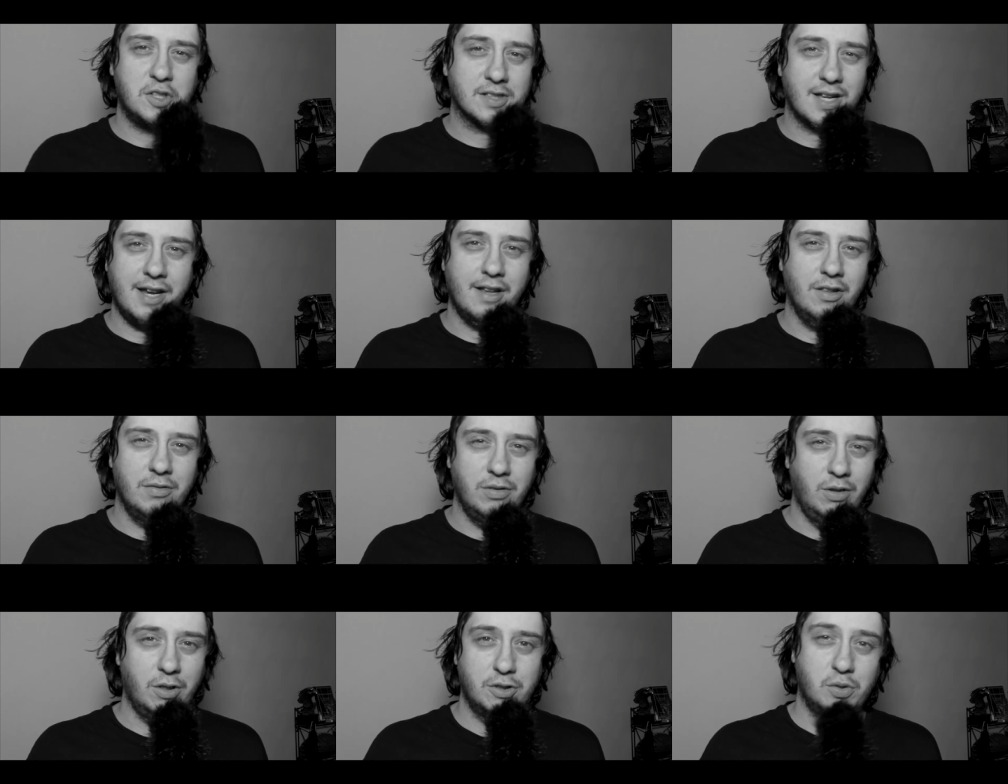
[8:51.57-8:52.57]
It just kind of
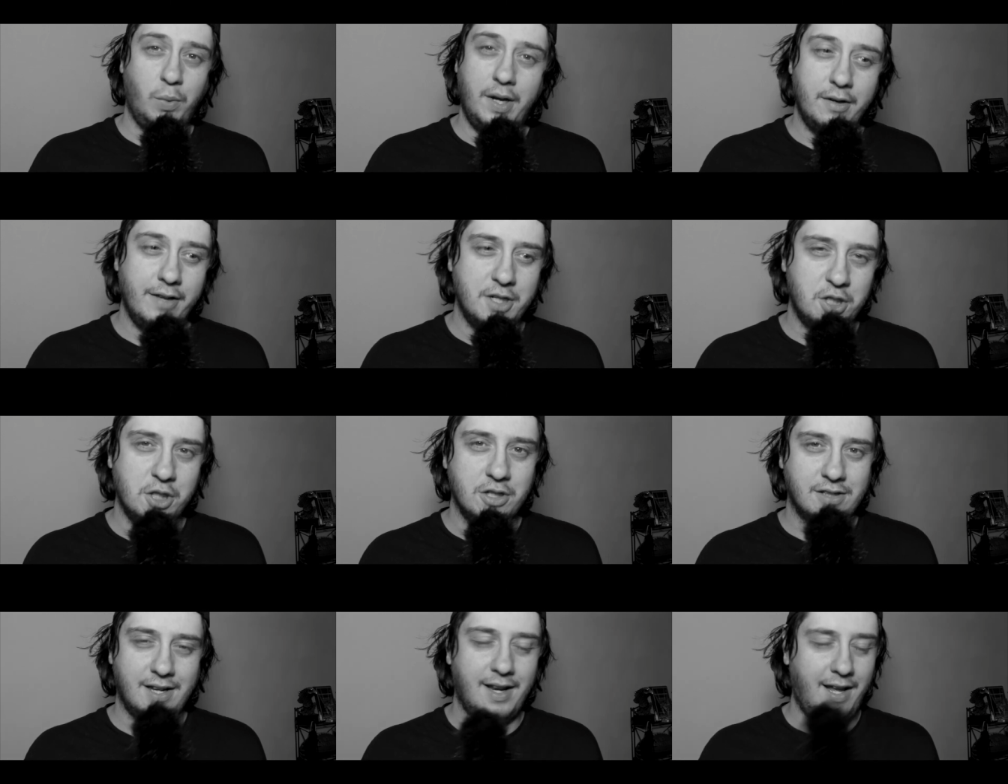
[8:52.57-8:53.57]
looks weird. They
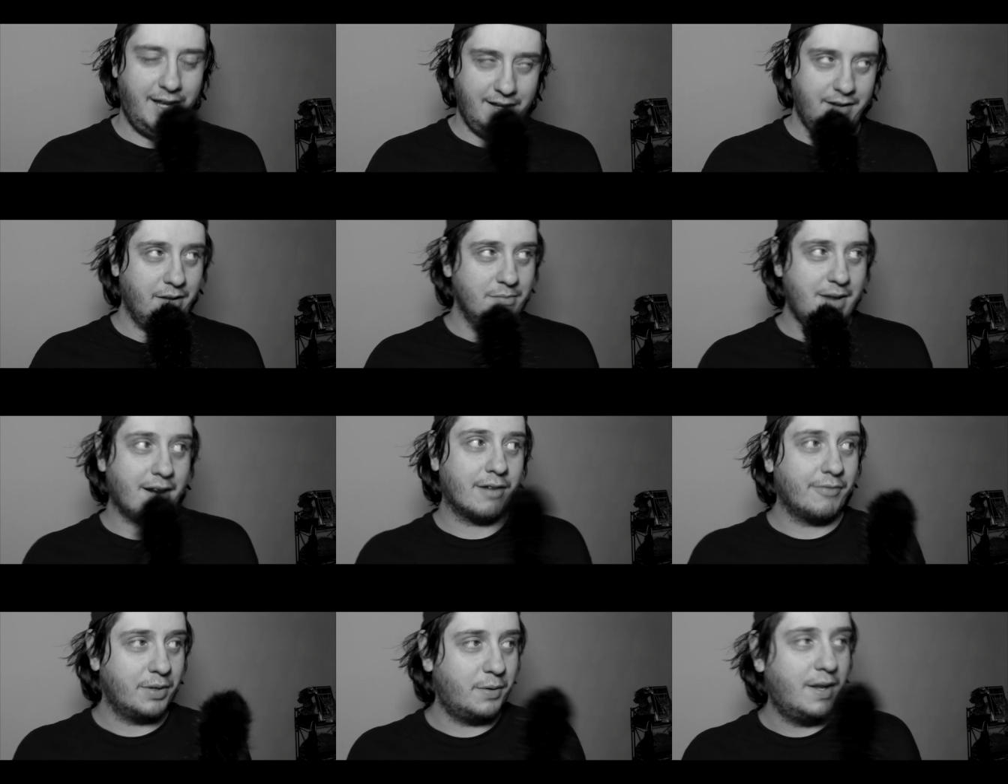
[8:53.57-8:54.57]
should just get a handheld
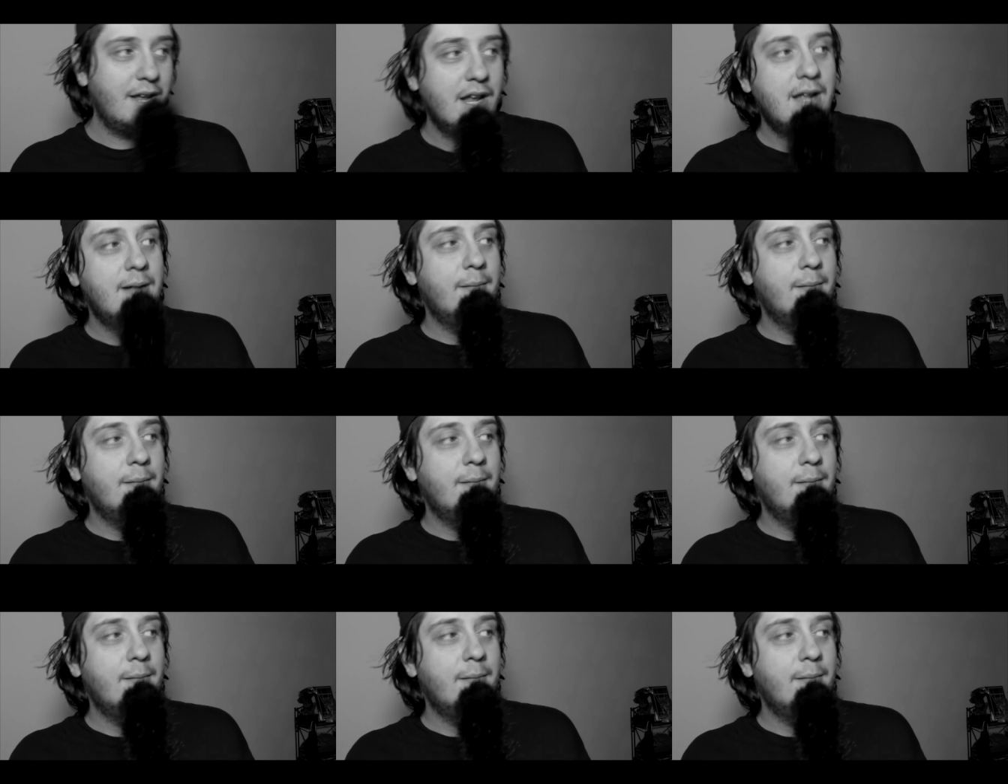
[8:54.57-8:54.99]
microphone